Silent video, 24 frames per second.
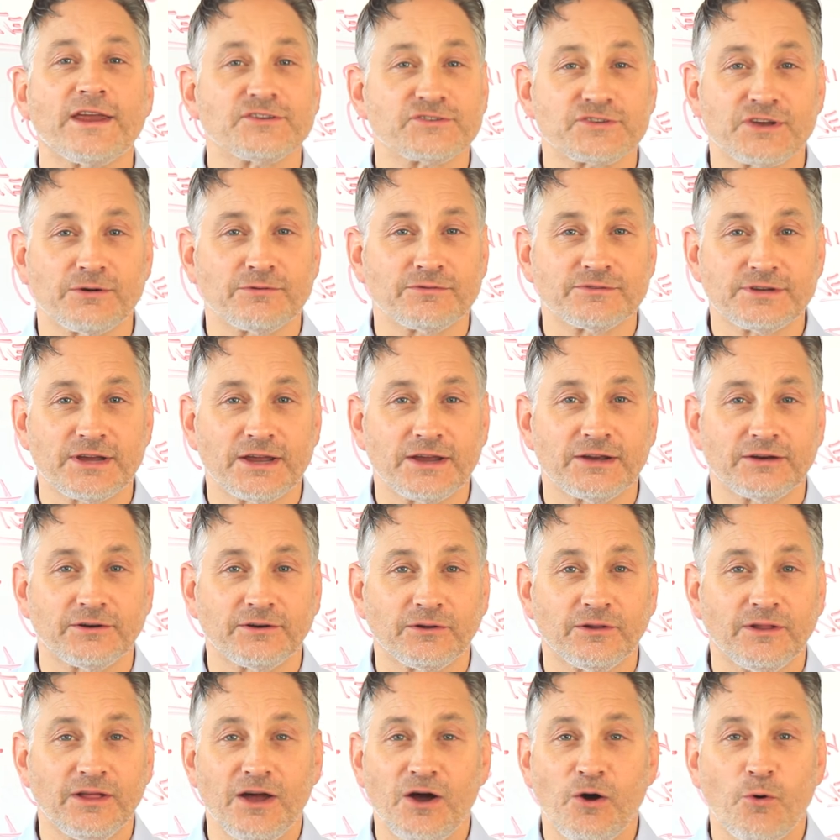his own
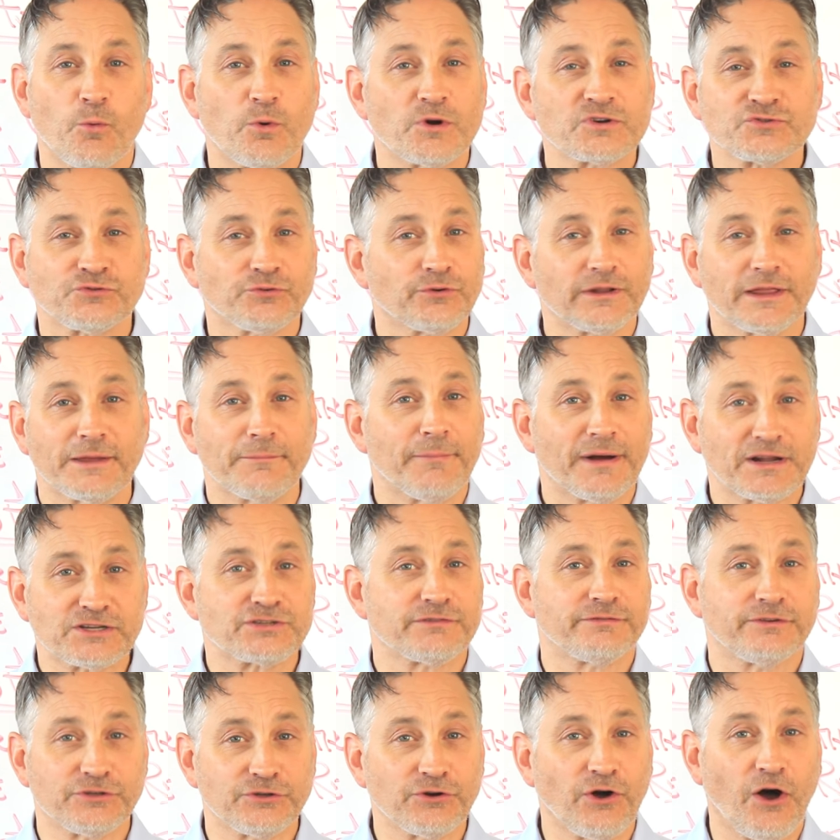tail wasn't really much
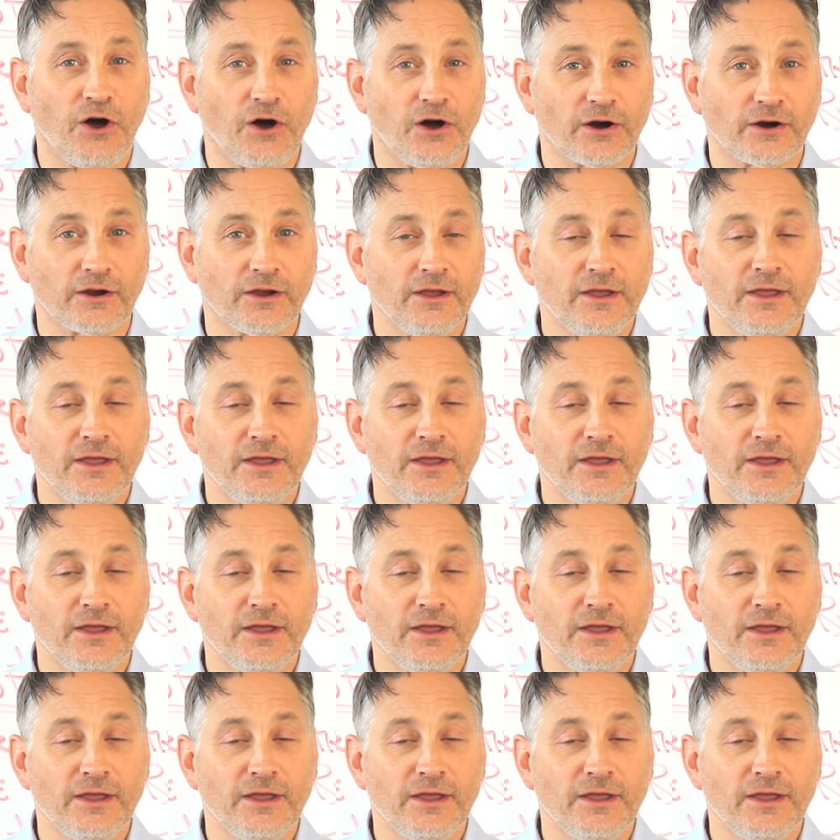of a dog.